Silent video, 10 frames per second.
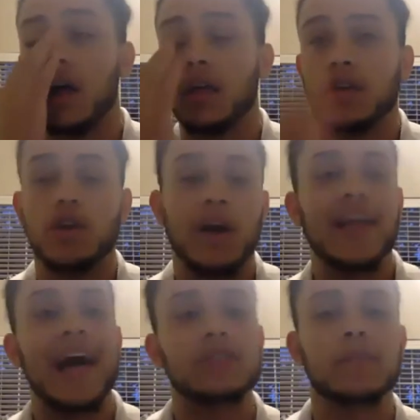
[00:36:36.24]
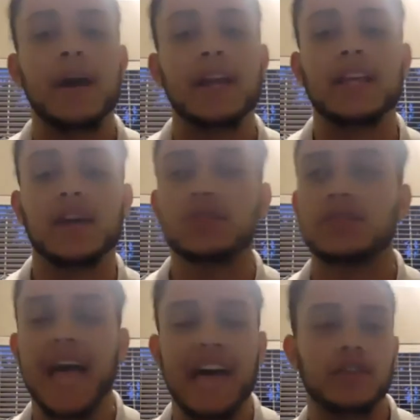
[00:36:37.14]
allow somebody else to
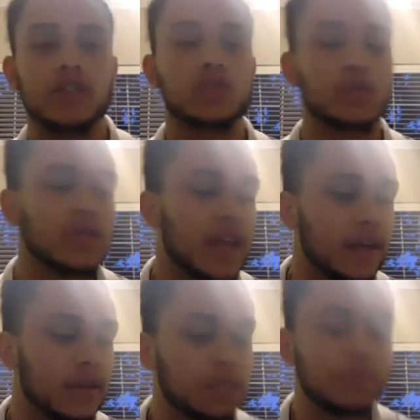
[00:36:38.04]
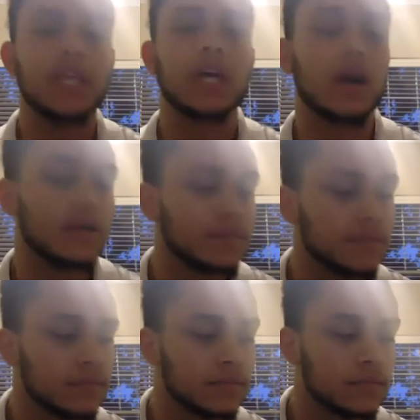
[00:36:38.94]
have control of that. Speak up,
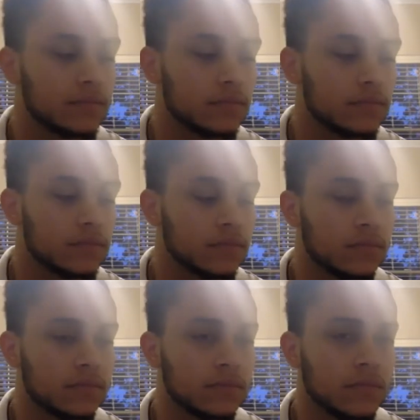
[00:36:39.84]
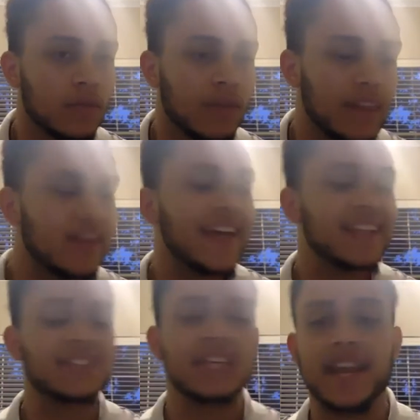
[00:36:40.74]
right? The
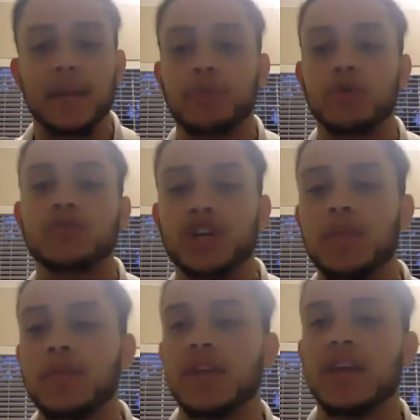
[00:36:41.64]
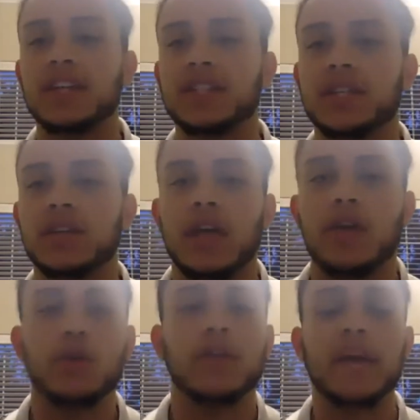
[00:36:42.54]
next thing that improves your communication,
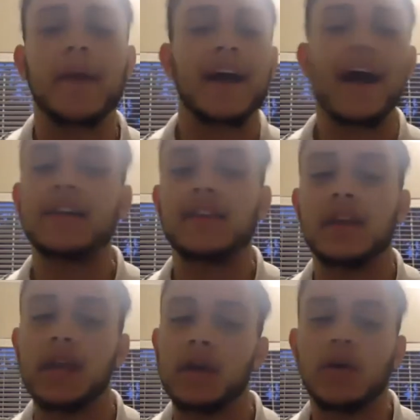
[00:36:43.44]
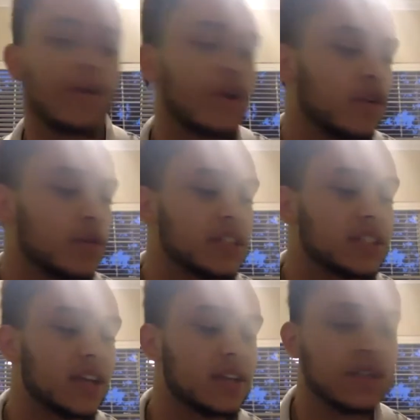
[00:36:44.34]
like my guy, De Niro Irv always
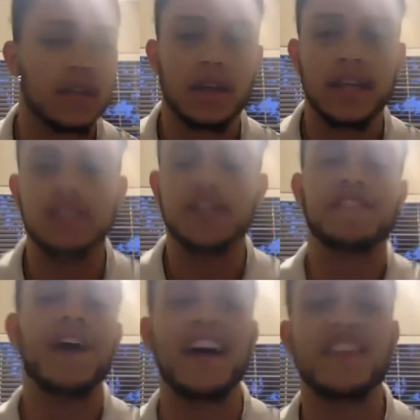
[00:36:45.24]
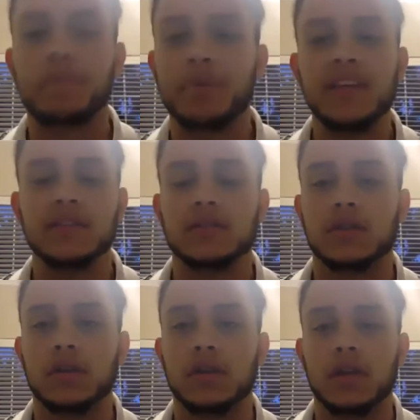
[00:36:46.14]
says, is the 5 Ps,
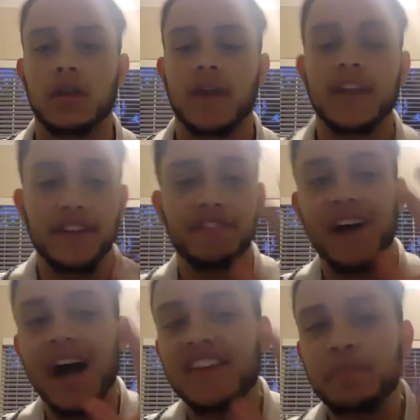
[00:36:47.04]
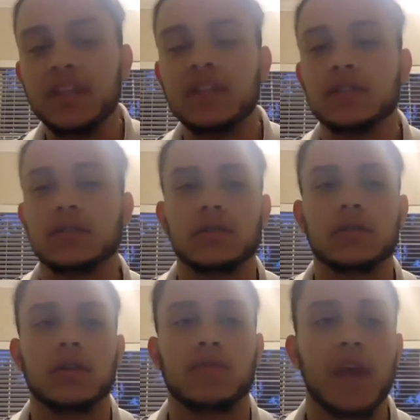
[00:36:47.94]
right? The 5 Ps,
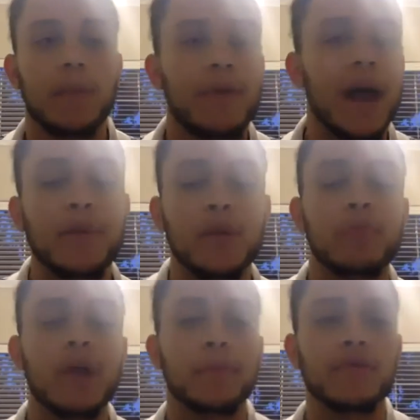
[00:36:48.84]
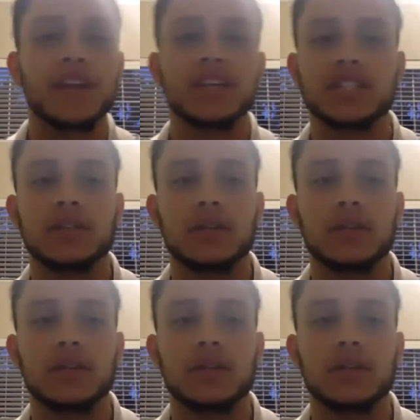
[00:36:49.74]
right? Proper preparation